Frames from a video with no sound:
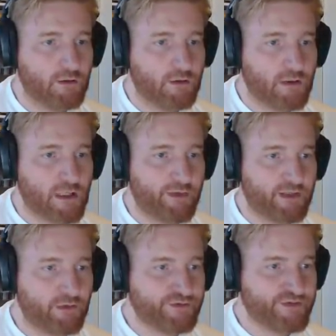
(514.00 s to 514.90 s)
And we can
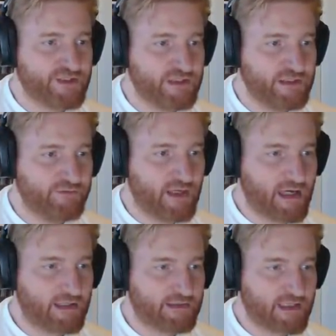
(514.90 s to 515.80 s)
also see
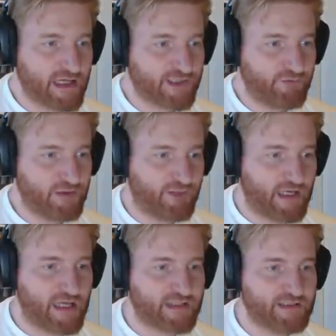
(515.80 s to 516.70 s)
that Kasserine
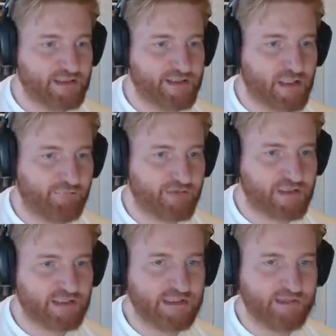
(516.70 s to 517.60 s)
Pass is
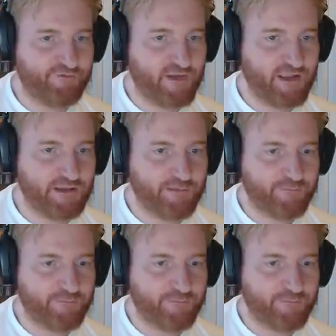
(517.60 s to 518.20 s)
obviously defended.